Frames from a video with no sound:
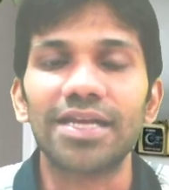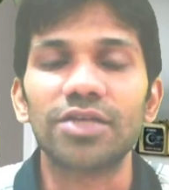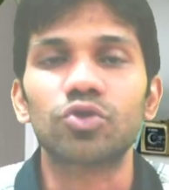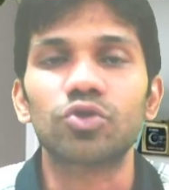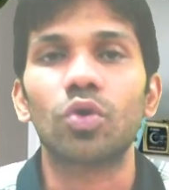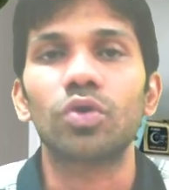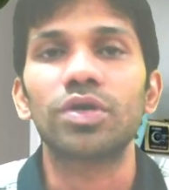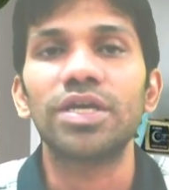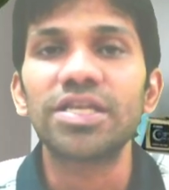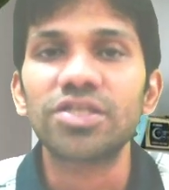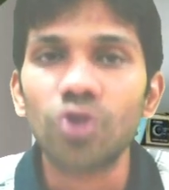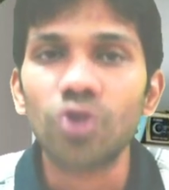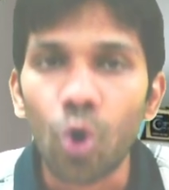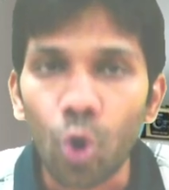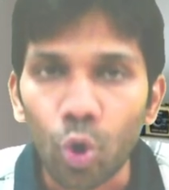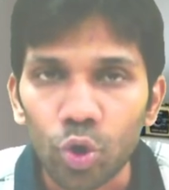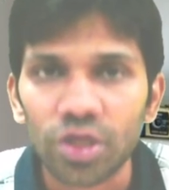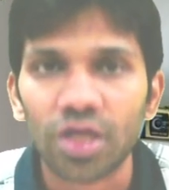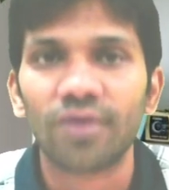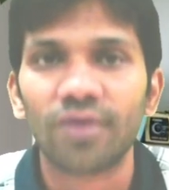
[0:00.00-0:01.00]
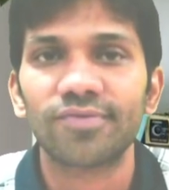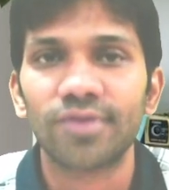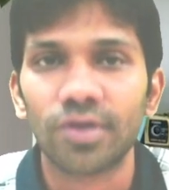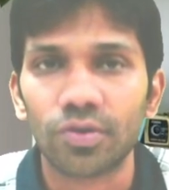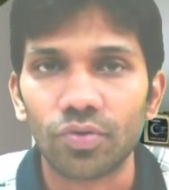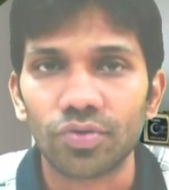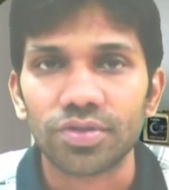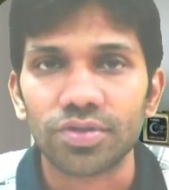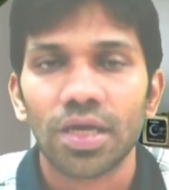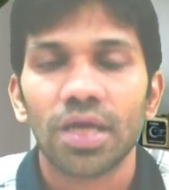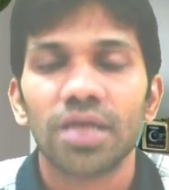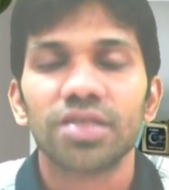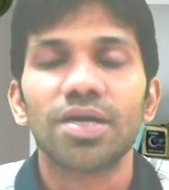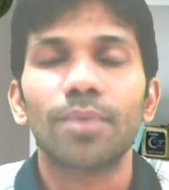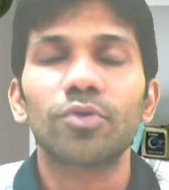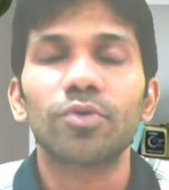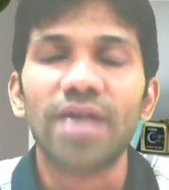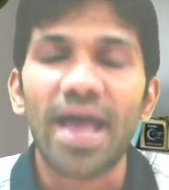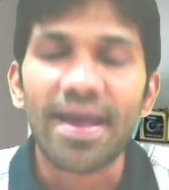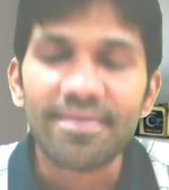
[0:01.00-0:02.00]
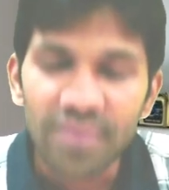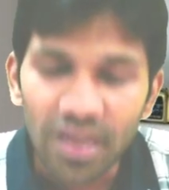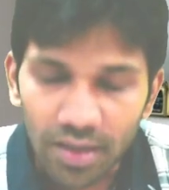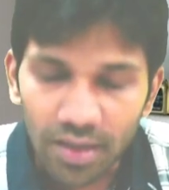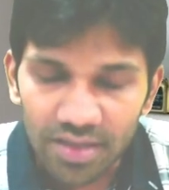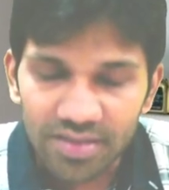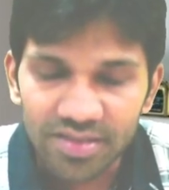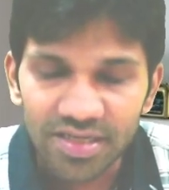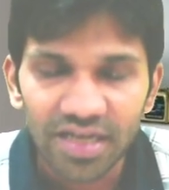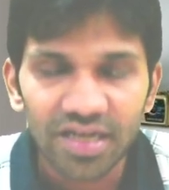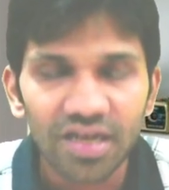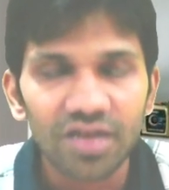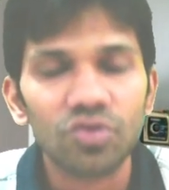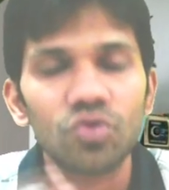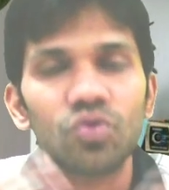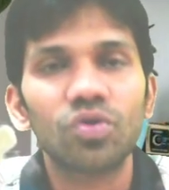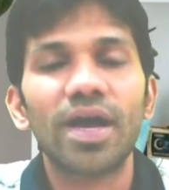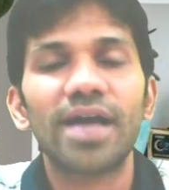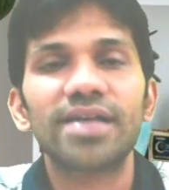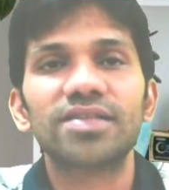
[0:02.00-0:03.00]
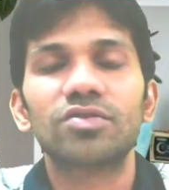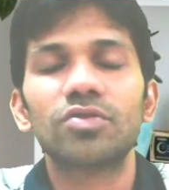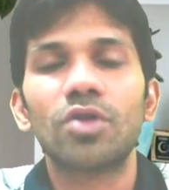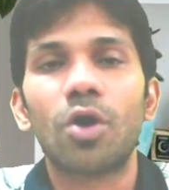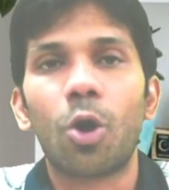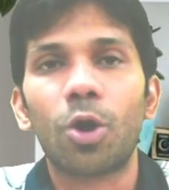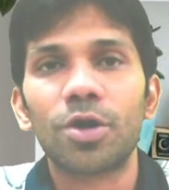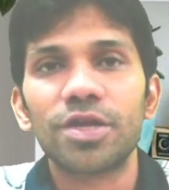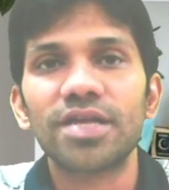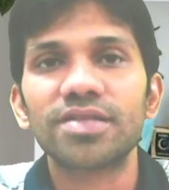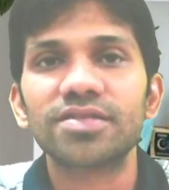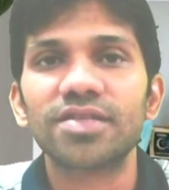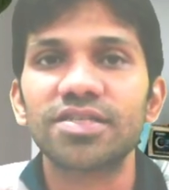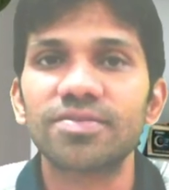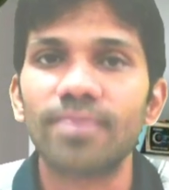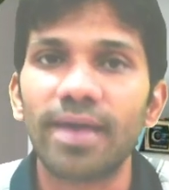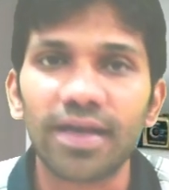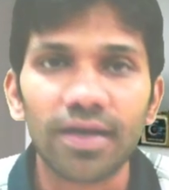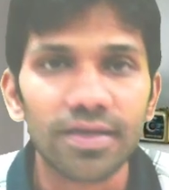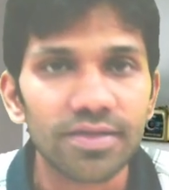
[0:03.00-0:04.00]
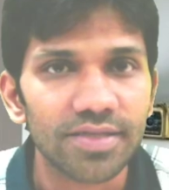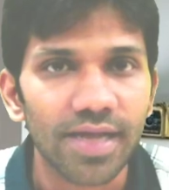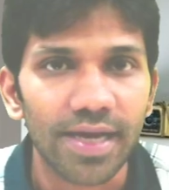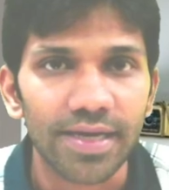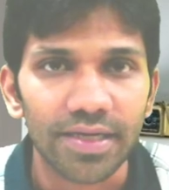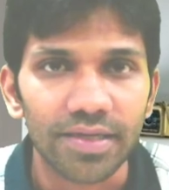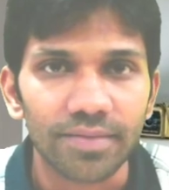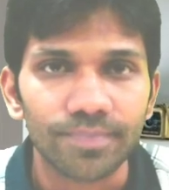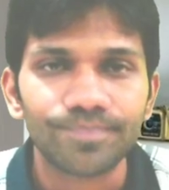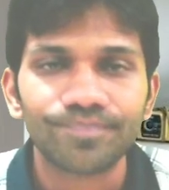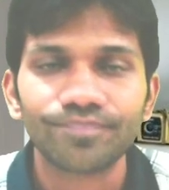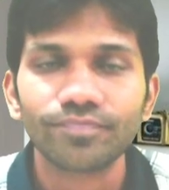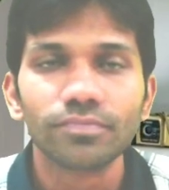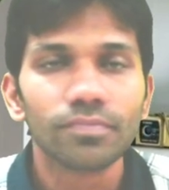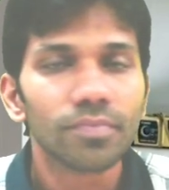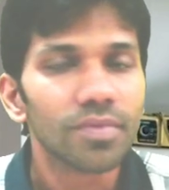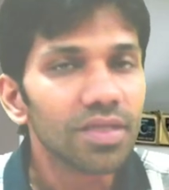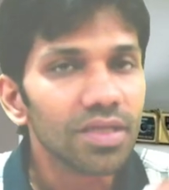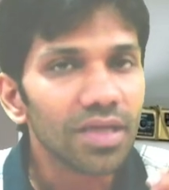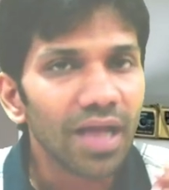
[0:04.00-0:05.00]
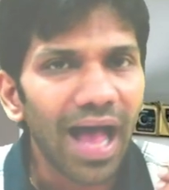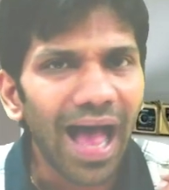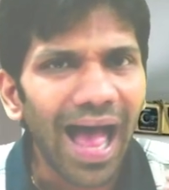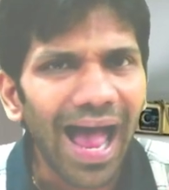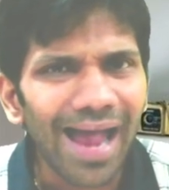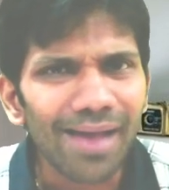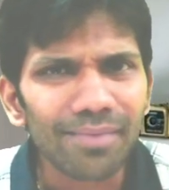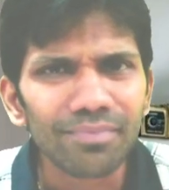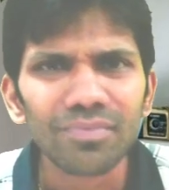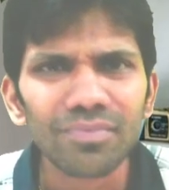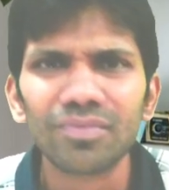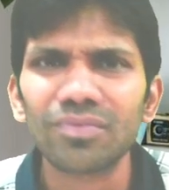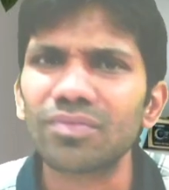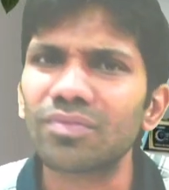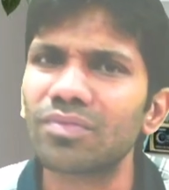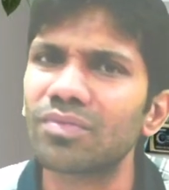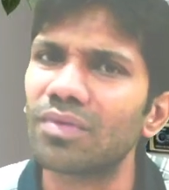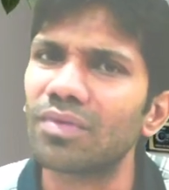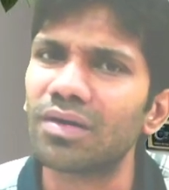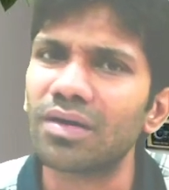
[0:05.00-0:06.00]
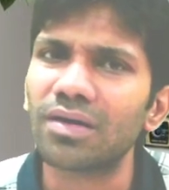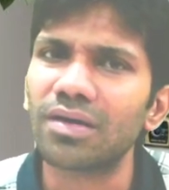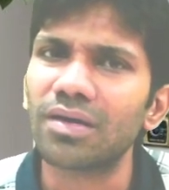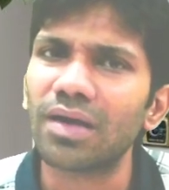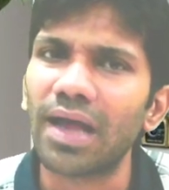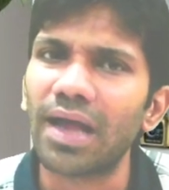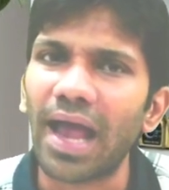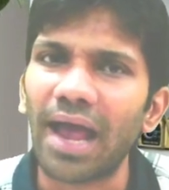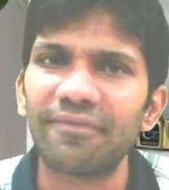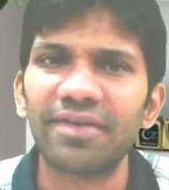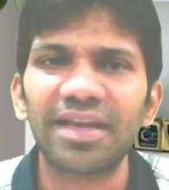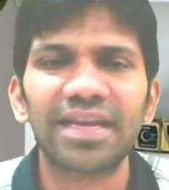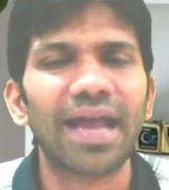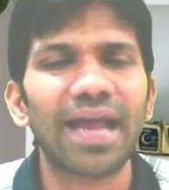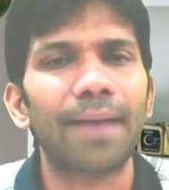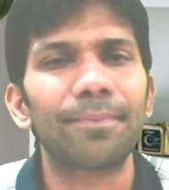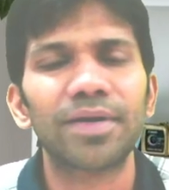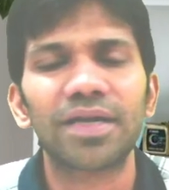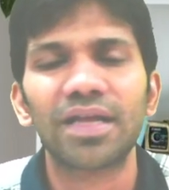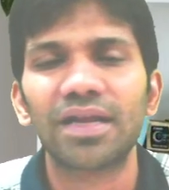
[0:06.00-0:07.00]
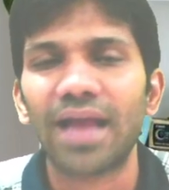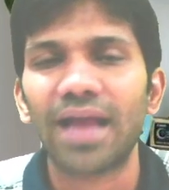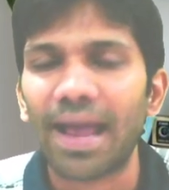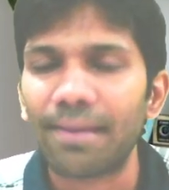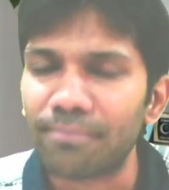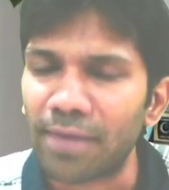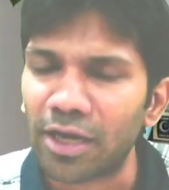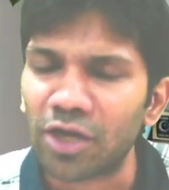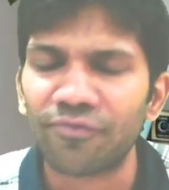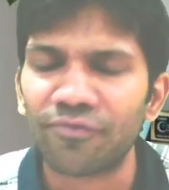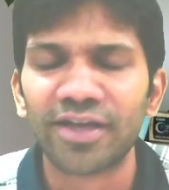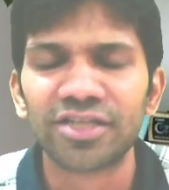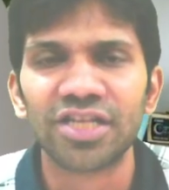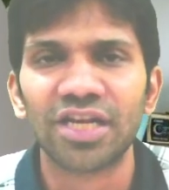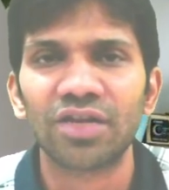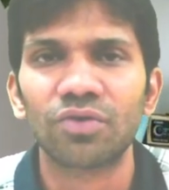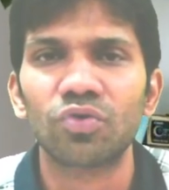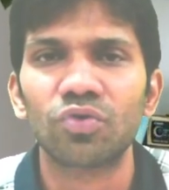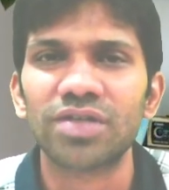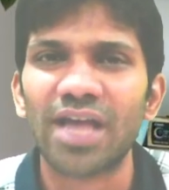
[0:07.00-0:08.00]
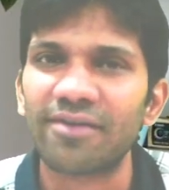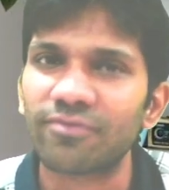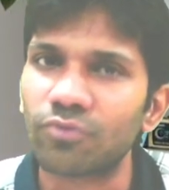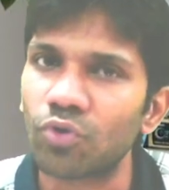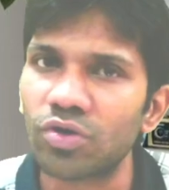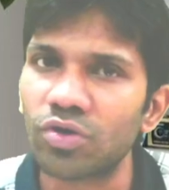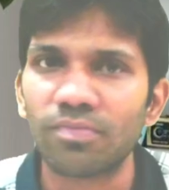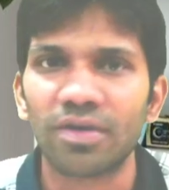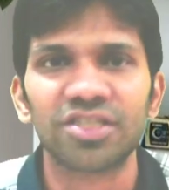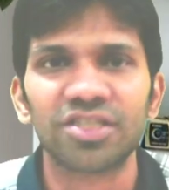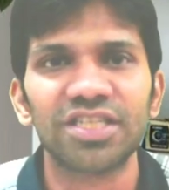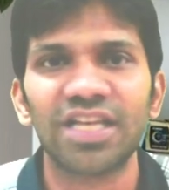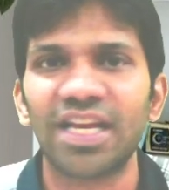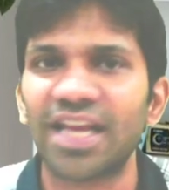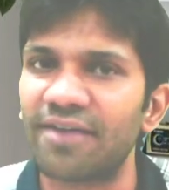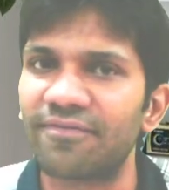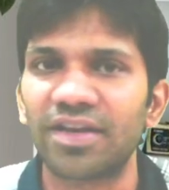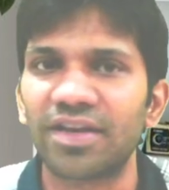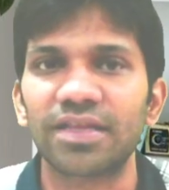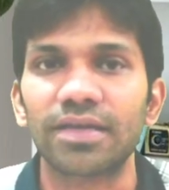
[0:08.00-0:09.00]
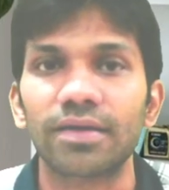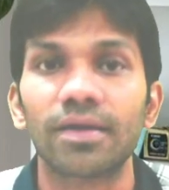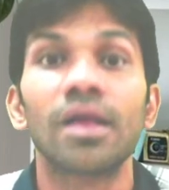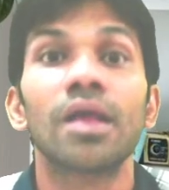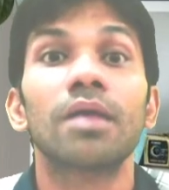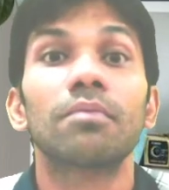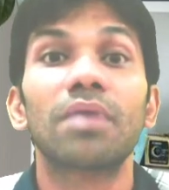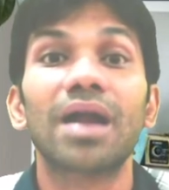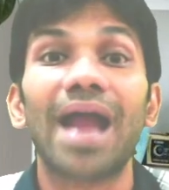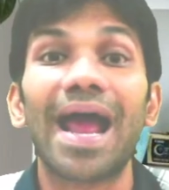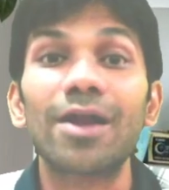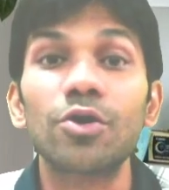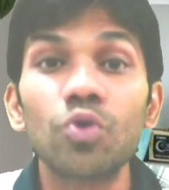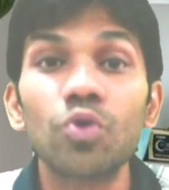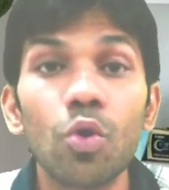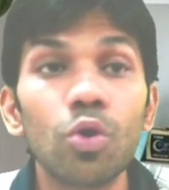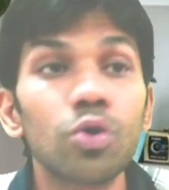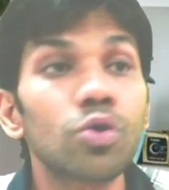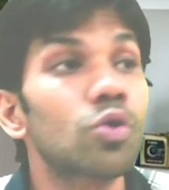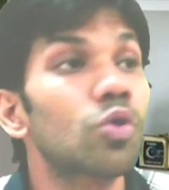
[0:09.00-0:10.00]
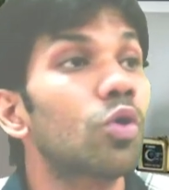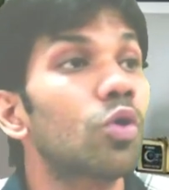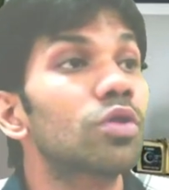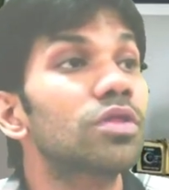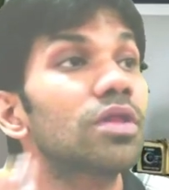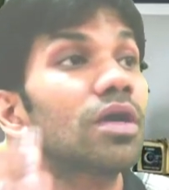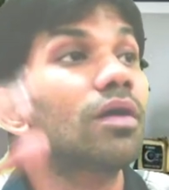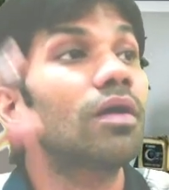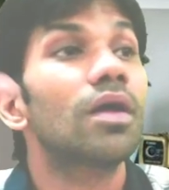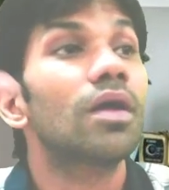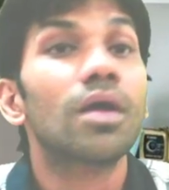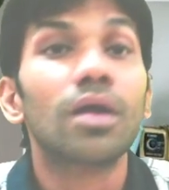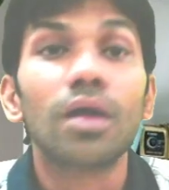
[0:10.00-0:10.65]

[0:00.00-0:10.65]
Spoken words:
So, he is the owner of the goods. Suppose I am the consigner, you guys, the audience is my consignee. I am having capital, I am manufacturing goods, I have good machinery, everything. But I don't know the